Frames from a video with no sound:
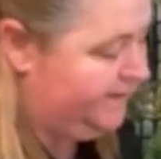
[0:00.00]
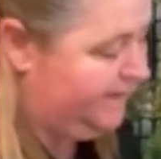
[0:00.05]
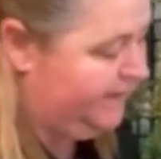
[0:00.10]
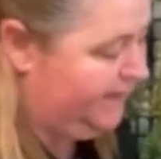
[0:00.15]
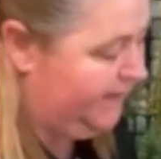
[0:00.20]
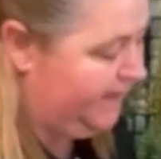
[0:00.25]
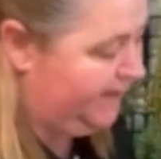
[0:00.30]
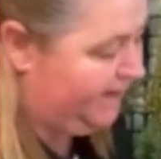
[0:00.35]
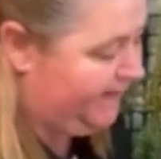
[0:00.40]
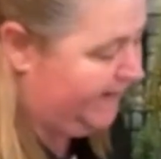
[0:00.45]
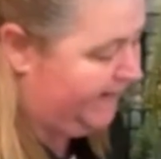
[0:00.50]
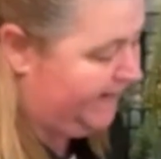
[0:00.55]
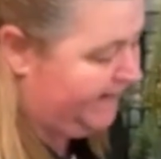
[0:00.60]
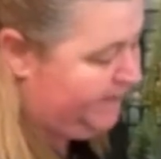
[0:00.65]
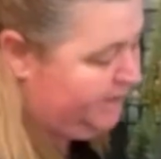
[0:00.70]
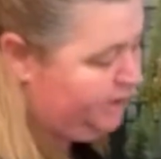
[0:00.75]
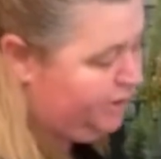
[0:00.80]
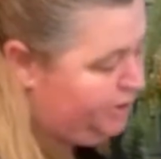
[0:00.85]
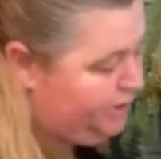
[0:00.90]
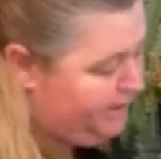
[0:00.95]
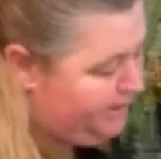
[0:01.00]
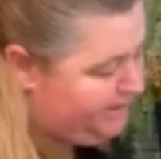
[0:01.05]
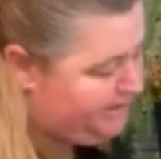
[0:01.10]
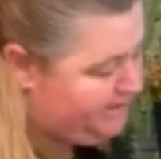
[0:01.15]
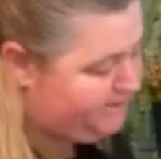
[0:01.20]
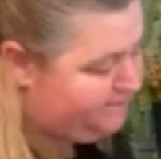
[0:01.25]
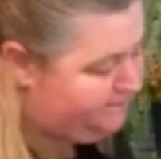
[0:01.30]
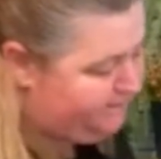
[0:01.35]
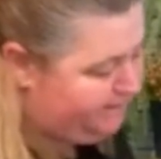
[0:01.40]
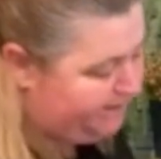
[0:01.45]
again, you need
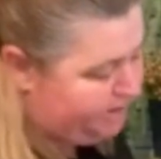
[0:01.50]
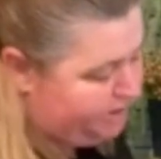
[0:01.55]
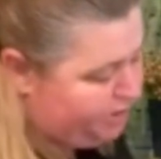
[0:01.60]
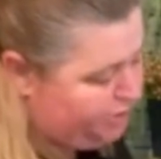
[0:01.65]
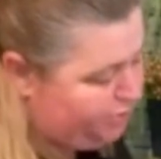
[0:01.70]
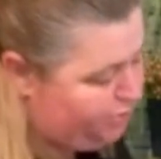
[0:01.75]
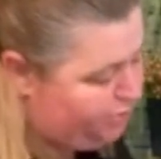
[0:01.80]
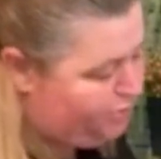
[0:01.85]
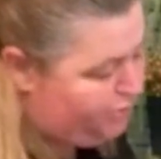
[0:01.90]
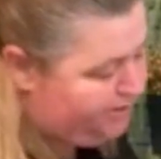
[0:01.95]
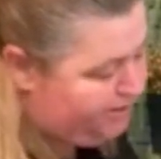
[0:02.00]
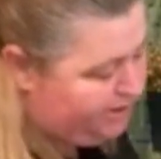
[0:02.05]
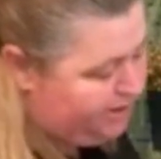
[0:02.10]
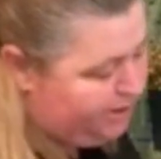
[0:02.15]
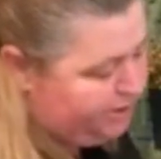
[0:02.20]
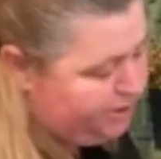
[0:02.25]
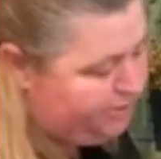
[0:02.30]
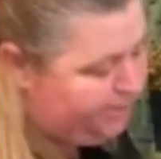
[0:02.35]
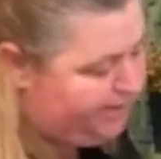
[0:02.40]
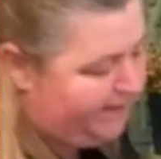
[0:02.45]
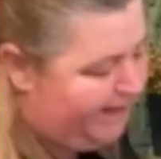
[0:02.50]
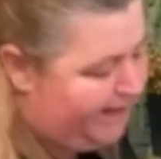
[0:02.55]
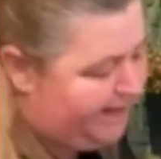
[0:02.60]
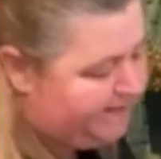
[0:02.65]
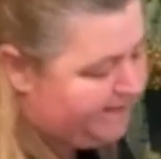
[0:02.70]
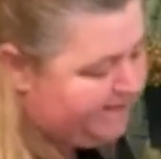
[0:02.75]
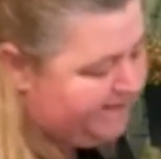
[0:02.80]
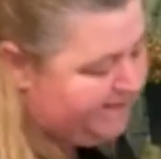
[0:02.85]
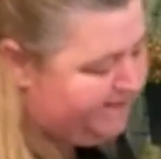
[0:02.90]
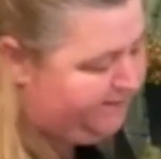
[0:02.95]
to make sure that you're doing
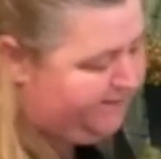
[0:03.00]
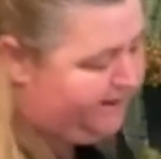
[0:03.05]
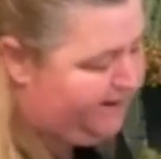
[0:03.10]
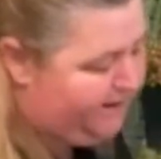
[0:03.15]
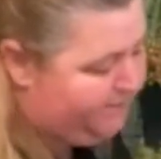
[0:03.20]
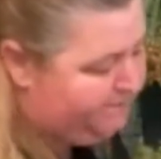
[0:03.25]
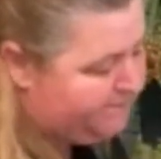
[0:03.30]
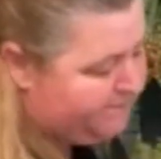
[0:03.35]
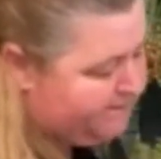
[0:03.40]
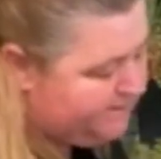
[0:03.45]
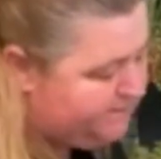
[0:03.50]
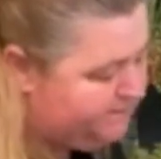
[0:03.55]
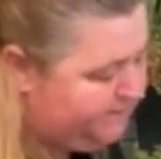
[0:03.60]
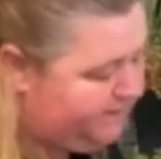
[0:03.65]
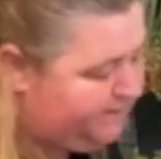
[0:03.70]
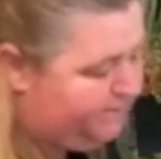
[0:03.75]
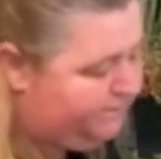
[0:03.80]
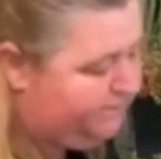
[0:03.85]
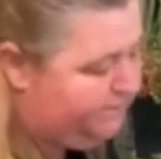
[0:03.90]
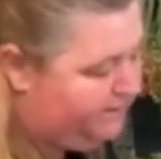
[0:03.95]
under their arms as well,